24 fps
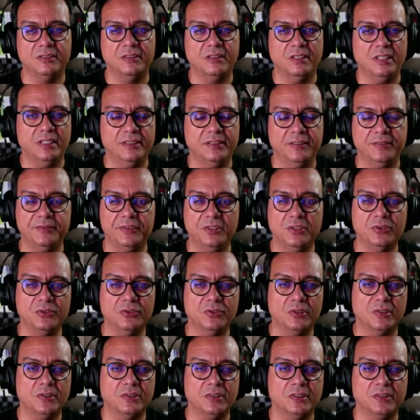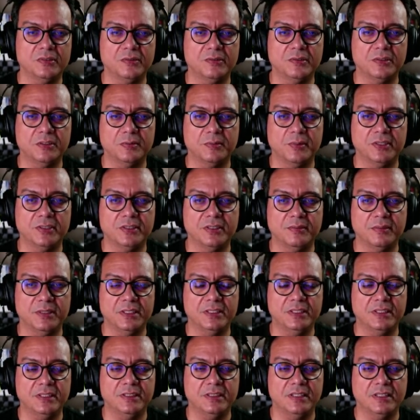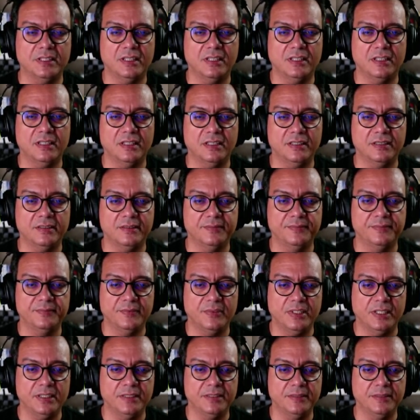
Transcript: like, if those roles and responsibilities are not clear, right?